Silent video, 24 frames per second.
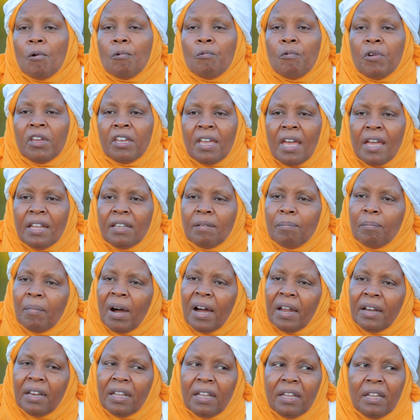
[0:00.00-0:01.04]
we get
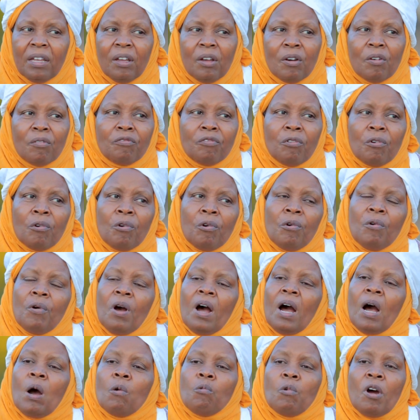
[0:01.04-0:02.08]
money for
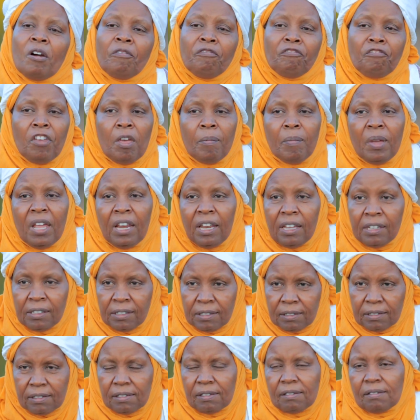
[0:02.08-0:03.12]
our
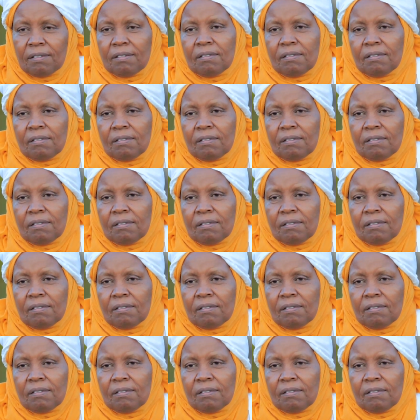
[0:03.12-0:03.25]
families.